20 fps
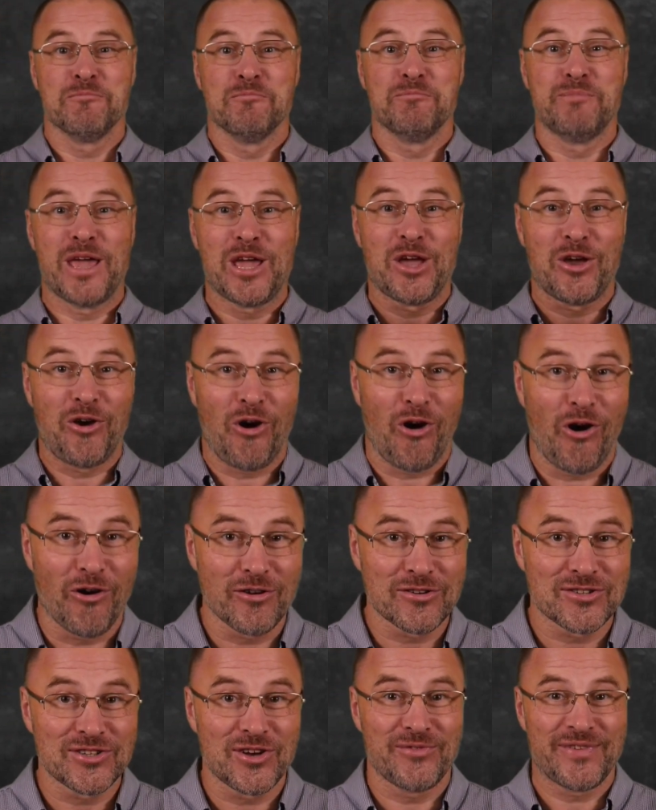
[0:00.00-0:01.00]

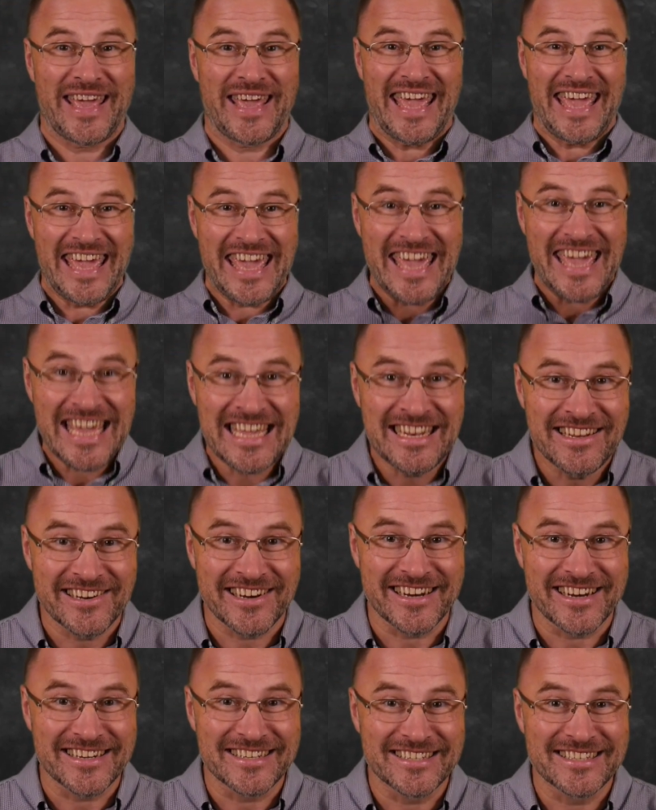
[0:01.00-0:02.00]
Because of
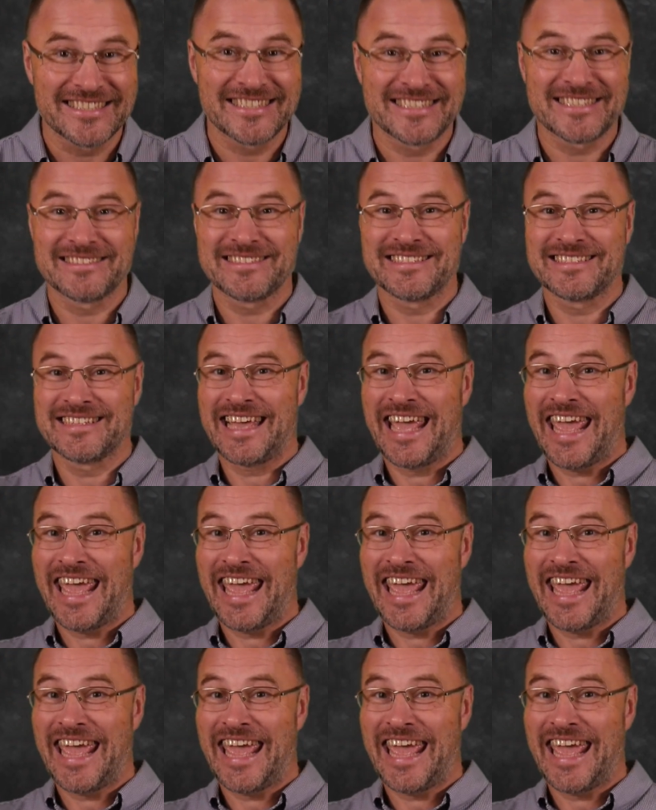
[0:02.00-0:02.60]
ignorance.